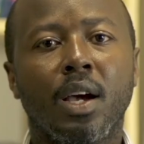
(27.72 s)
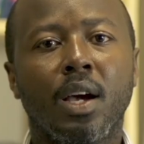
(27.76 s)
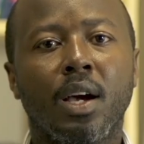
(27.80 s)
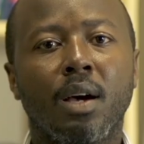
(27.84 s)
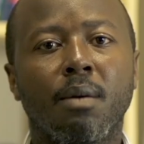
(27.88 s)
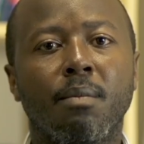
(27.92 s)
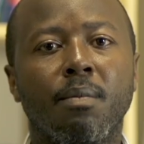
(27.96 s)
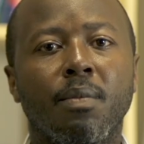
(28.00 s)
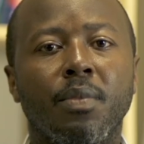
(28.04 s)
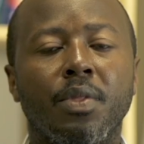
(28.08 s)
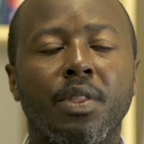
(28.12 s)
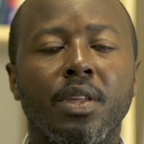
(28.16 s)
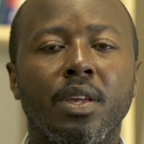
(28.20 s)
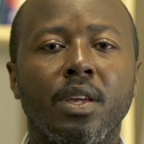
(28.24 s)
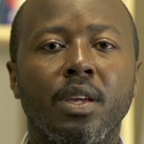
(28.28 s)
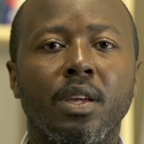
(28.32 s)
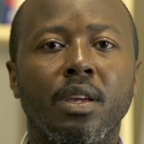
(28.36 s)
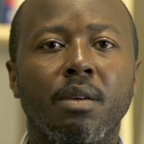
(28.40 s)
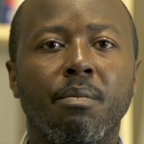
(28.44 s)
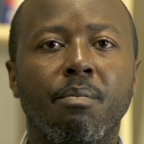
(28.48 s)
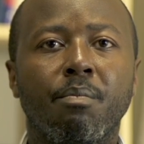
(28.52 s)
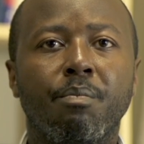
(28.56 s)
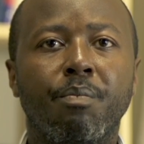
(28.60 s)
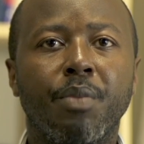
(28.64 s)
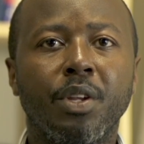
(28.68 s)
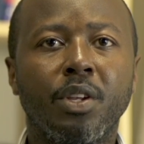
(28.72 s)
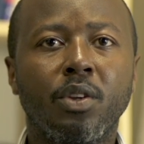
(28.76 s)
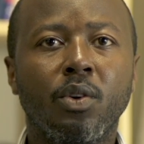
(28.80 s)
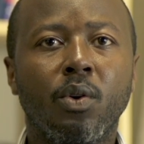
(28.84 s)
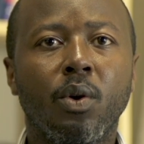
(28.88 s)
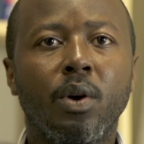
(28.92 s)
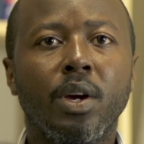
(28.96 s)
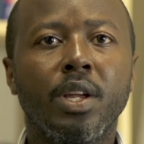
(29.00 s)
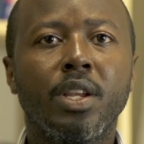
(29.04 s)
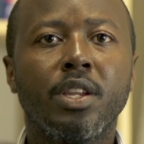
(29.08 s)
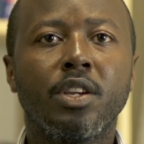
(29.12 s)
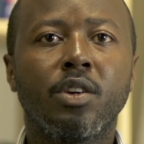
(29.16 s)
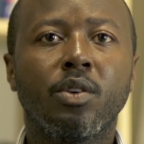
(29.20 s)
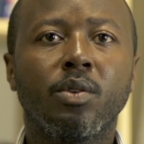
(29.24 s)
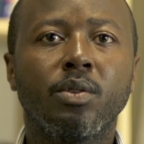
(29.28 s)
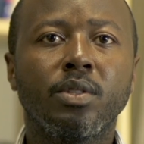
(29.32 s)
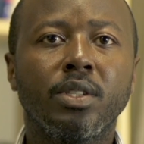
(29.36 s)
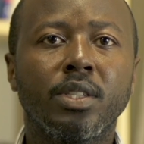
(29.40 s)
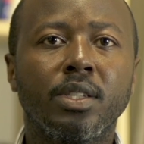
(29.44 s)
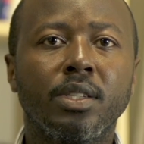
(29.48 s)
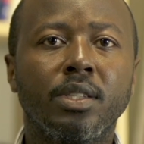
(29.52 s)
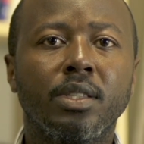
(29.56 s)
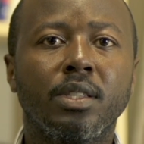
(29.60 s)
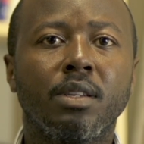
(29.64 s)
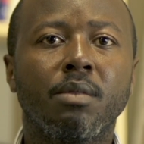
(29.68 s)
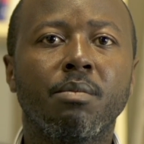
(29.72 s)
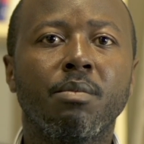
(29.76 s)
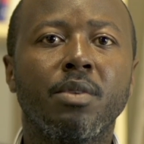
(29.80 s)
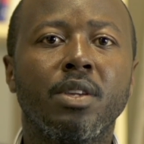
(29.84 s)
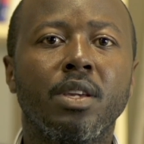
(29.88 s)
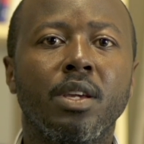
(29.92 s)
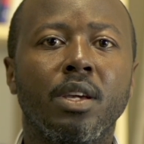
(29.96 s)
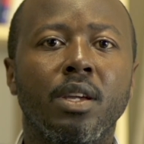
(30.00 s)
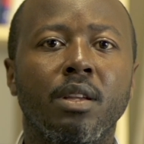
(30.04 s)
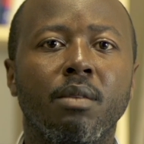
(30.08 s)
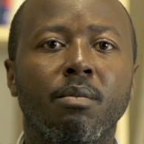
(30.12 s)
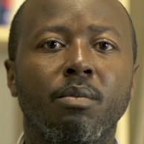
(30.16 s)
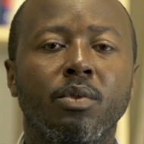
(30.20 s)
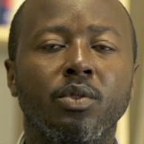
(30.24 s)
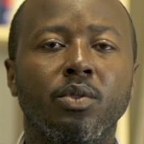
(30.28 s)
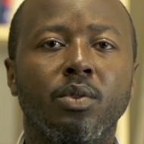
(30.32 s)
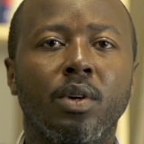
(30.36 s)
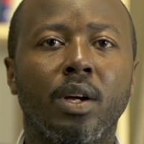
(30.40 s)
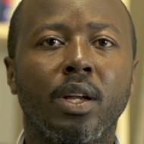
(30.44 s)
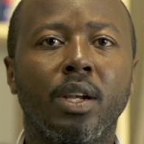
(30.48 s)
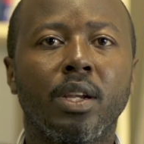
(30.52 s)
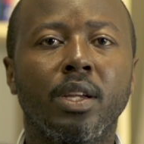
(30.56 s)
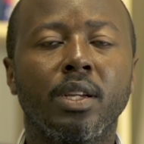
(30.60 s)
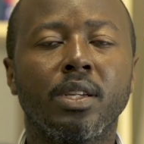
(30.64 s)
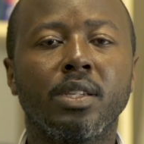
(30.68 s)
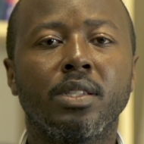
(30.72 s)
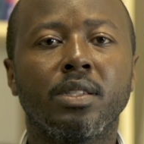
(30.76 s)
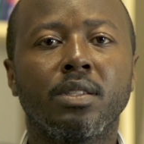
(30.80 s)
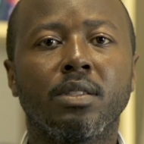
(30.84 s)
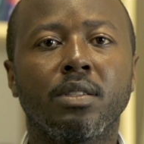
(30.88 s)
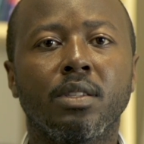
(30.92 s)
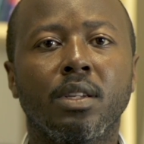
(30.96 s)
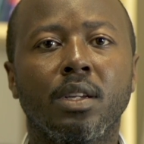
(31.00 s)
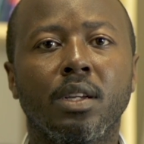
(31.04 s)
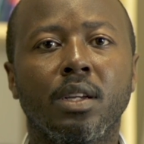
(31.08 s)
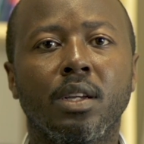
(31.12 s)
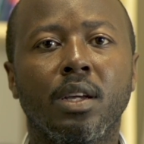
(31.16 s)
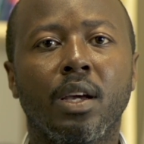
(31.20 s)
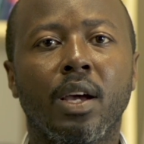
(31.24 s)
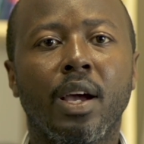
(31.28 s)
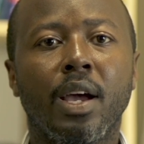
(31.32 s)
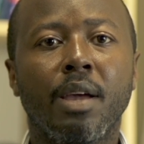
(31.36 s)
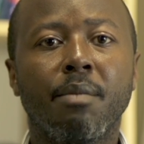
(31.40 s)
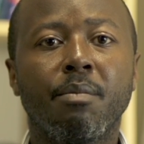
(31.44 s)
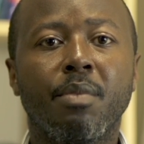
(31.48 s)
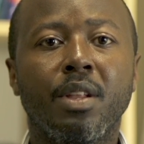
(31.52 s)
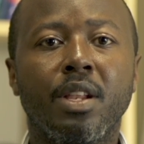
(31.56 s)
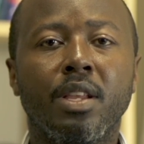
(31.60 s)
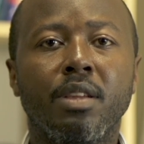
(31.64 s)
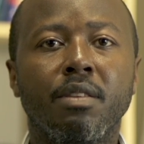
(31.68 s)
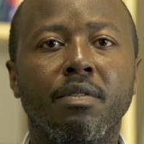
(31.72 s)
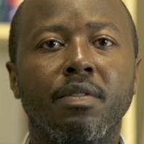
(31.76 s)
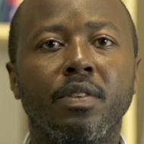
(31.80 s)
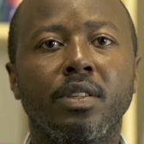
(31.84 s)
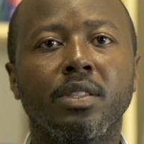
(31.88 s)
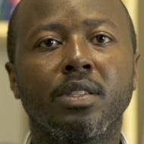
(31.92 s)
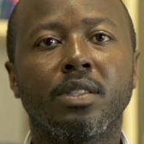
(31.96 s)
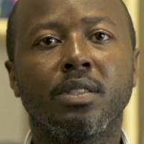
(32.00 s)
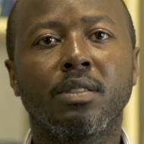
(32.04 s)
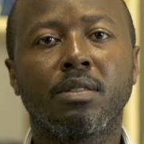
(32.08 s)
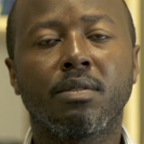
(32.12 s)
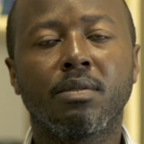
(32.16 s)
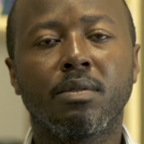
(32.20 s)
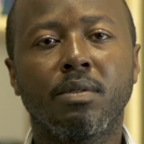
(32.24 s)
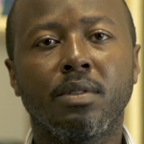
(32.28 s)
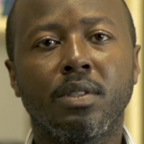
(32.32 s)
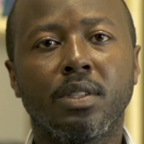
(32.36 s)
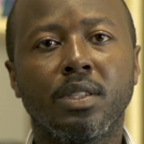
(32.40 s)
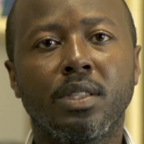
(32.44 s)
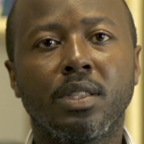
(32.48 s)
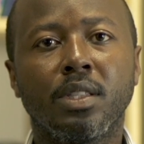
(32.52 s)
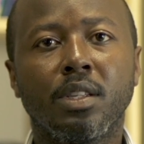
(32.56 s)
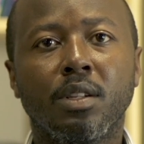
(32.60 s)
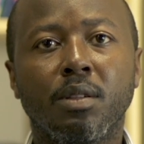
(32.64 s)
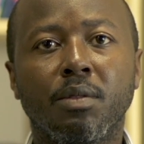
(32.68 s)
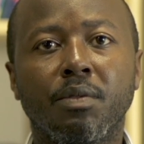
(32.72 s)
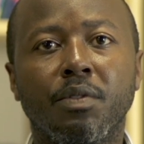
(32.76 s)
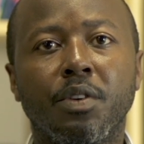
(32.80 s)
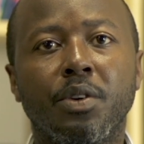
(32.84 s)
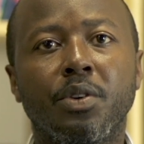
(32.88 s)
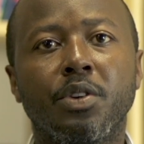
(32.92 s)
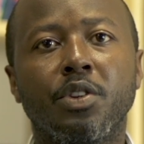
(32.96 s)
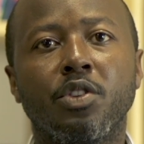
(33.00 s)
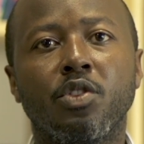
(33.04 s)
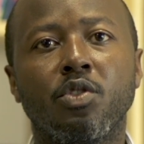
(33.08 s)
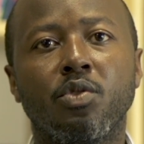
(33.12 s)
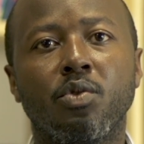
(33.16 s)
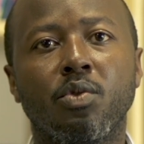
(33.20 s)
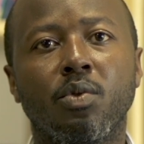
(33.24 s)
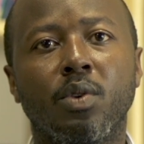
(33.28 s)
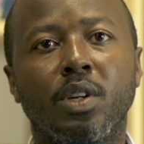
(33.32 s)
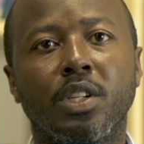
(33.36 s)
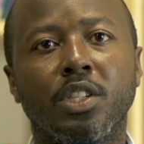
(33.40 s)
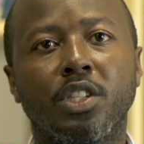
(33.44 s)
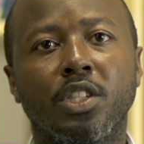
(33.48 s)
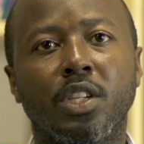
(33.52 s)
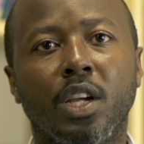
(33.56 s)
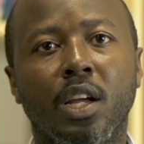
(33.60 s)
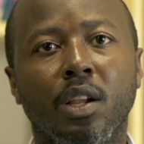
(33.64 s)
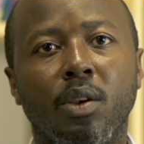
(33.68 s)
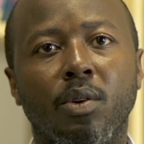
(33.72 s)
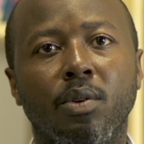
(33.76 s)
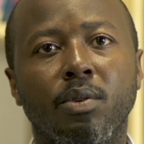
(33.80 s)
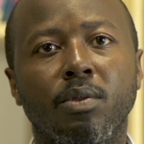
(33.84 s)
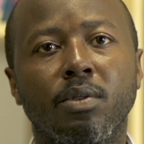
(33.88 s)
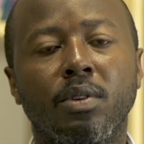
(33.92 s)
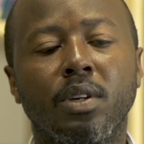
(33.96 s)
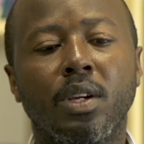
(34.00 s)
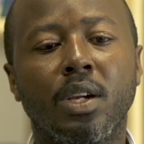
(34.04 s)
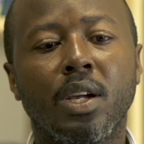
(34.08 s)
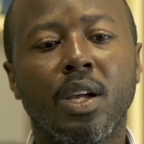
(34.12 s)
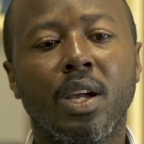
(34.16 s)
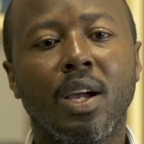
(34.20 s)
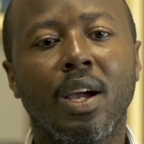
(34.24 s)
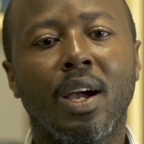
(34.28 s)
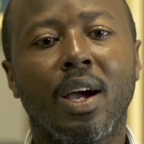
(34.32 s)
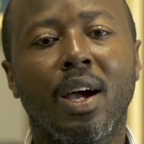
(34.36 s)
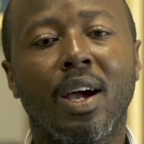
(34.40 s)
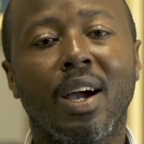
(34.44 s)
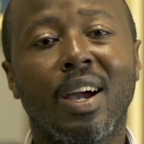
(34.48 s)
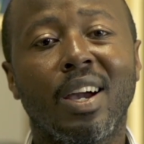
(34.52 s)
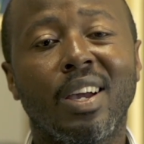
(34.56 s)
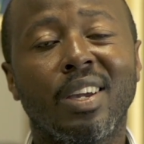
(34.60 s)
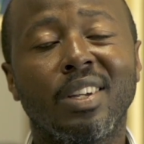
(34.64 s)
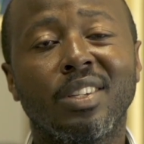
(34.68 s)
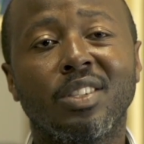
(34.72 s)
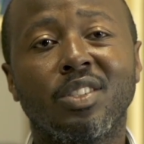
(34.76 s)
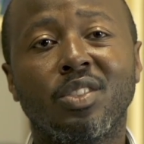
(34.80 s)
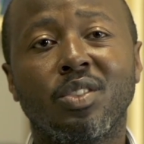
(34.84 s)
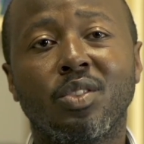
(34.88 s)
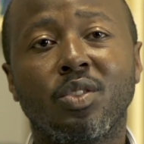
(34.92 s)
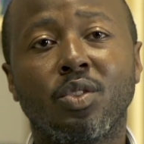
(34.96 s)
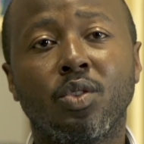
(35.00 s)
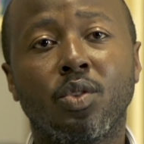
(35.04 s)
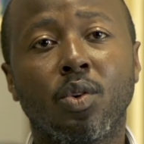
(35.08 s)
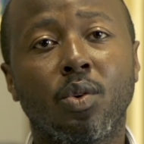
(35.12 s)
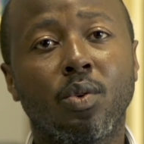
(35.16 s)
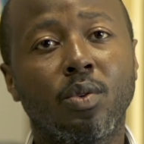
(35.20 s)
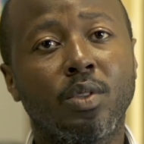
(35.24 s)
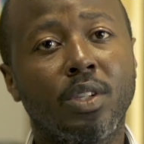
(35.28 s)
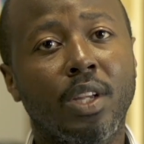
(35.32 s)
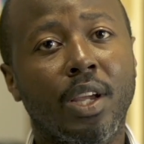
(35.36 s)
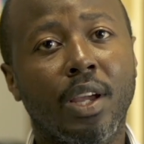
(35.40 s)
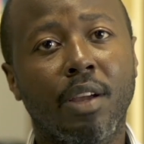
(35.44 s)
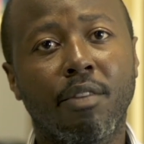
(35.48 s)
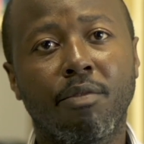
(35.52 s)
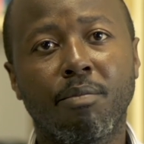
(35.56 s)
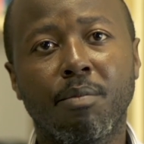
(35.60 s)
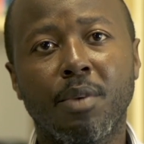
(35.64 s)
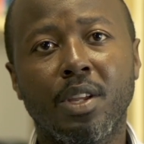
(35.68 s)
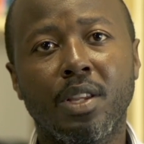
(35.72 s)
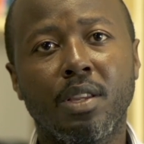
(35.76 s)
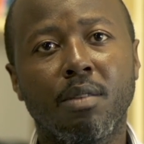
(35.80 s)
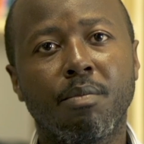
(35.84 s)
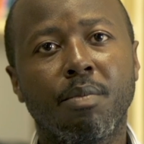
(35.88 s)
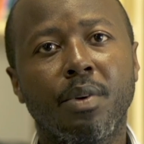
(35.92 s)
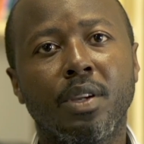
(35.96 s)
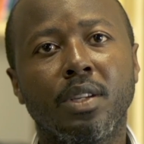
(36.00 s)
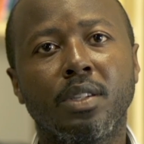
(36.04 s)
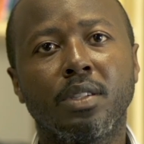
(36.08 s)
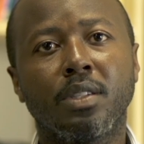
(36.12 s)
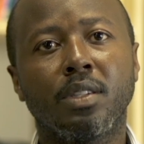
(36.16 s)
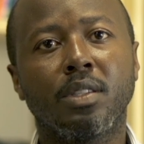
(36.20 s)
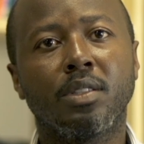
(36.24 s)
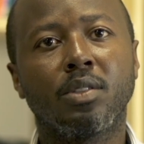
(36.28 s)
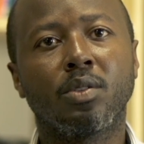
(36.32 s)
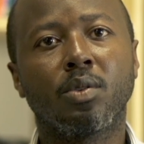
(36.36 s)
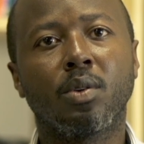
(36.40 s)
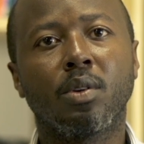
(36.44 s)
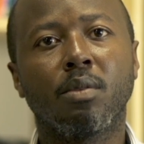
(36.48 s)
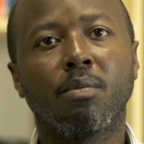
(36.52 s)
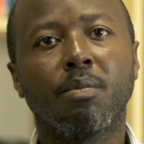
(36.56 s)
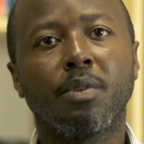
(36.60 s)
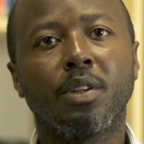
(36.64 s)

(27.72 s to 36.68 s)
The Bitcoin ecosystem here in Botswana is, I believe, is still very new and shallow. I don't have many patients on